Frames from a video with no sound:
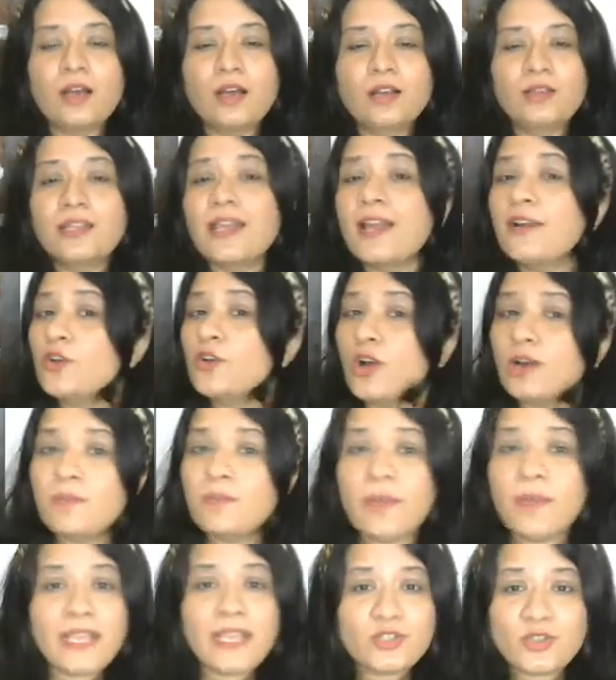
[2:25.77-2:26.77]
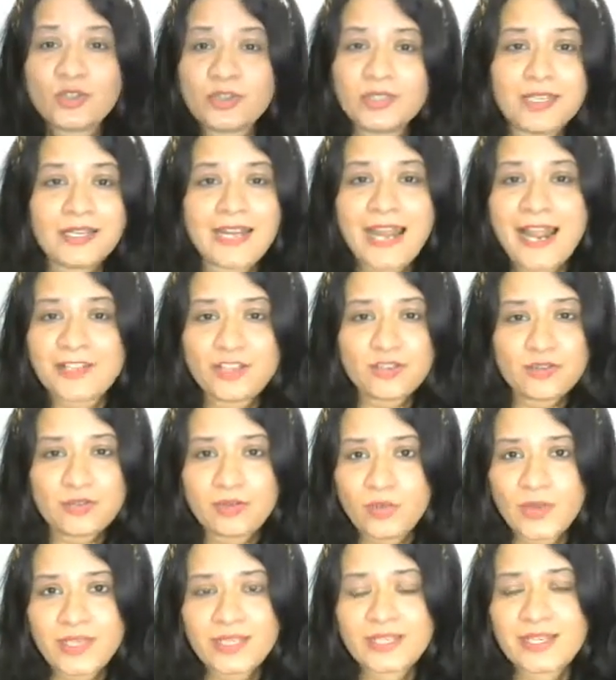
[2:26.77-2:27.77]
they are not based on the natural
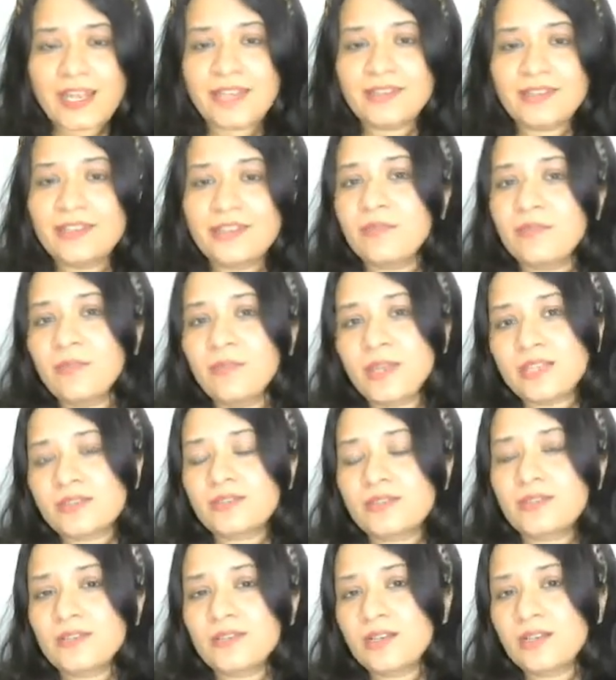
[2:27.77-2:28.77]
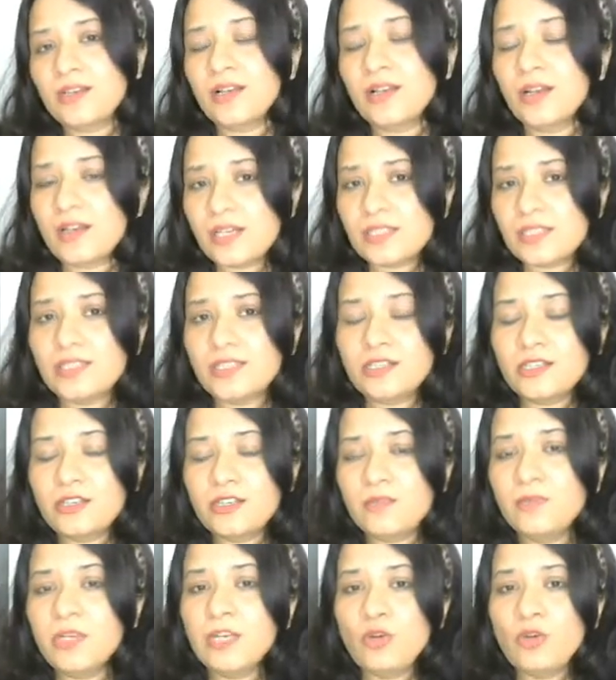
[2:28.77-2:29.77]
waistline. They are based
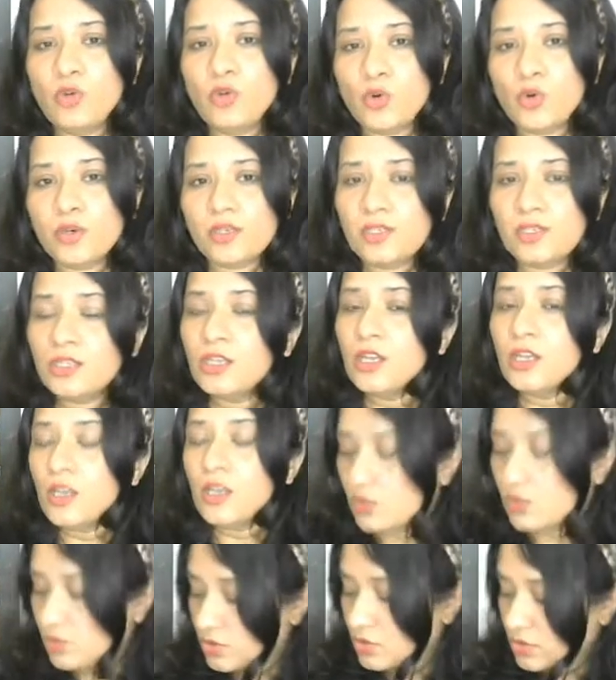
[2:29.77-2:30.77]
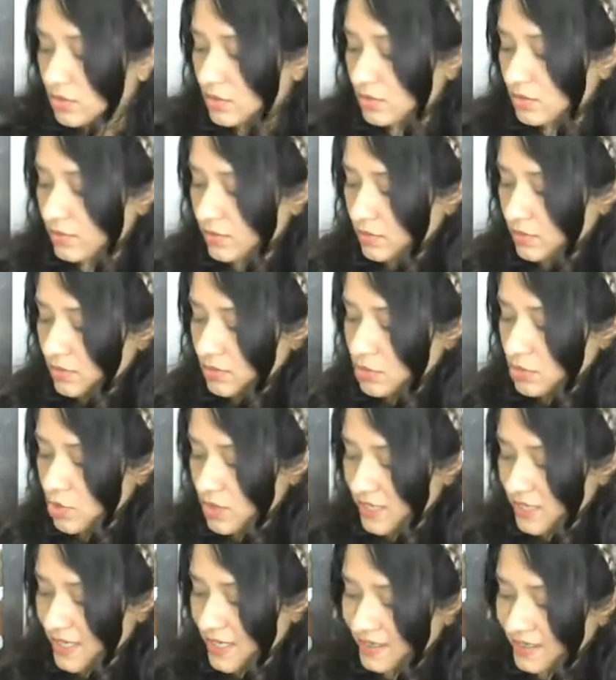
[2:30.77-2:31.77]
considerably lower. So
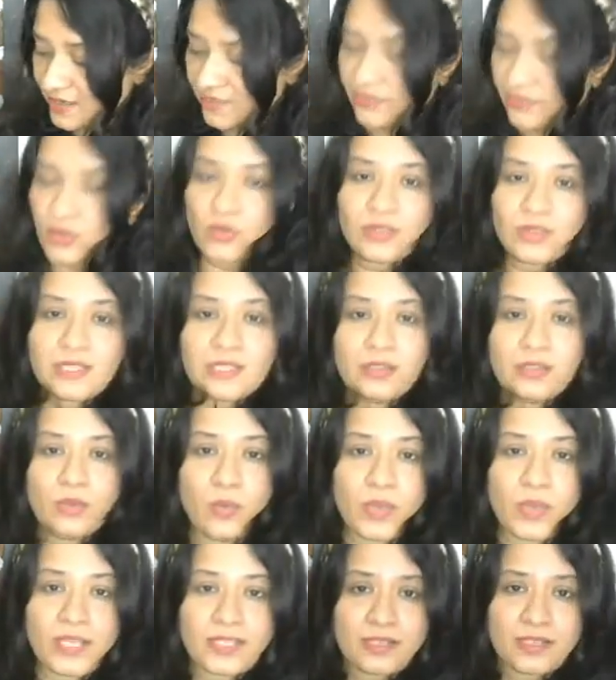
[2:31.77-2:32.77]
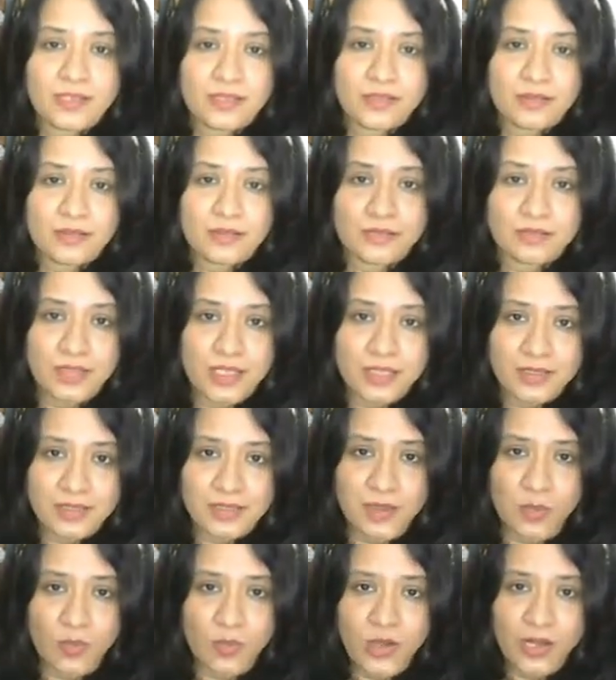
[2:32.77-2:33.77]
don't get confused that the waist is
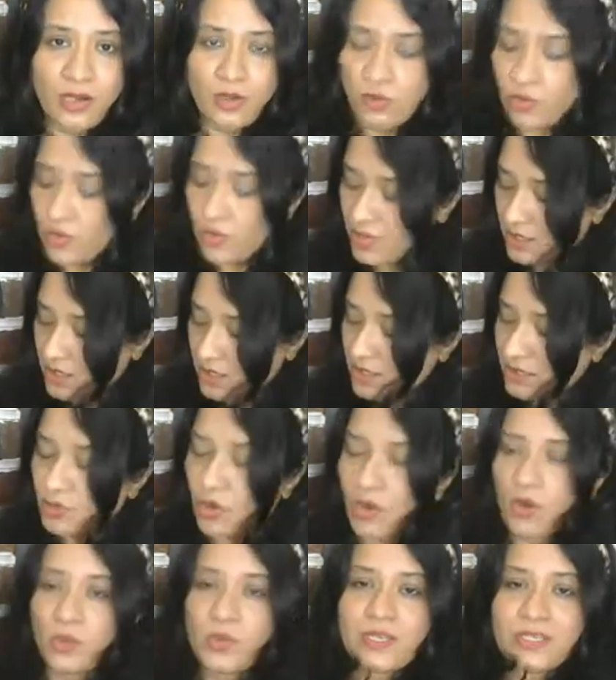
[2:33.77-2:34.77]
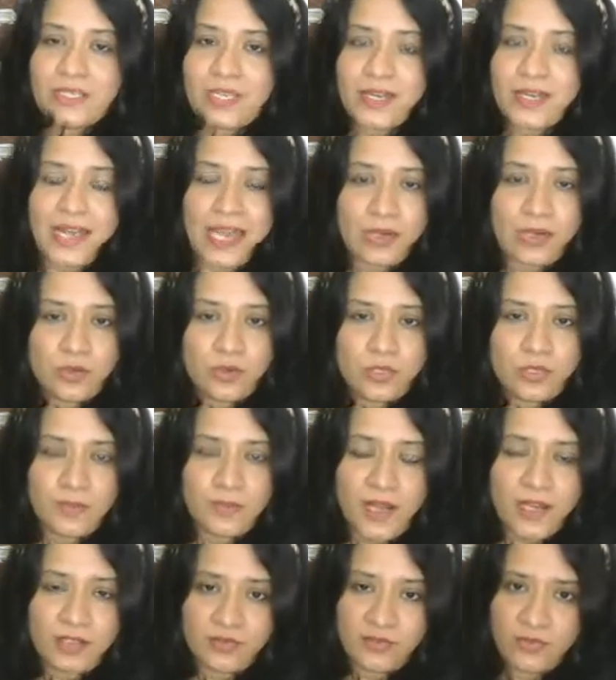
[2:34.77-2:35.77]
somewhere lower. It's always the narrowest
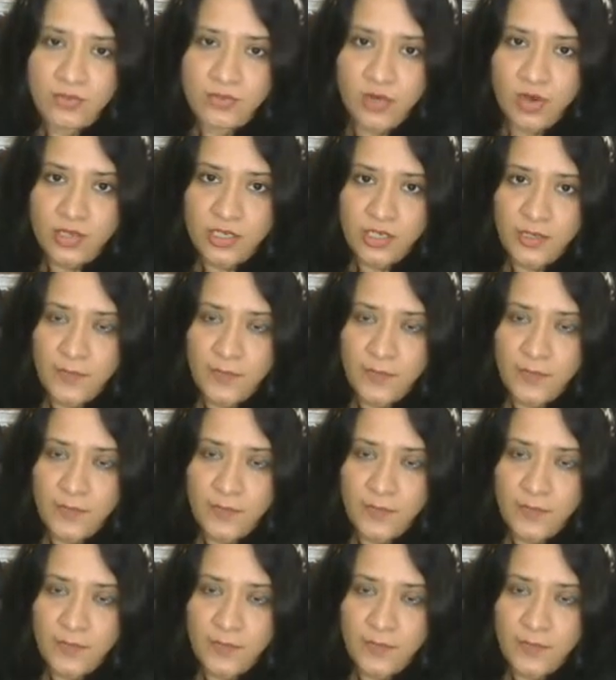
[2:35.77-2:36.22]
part of the body.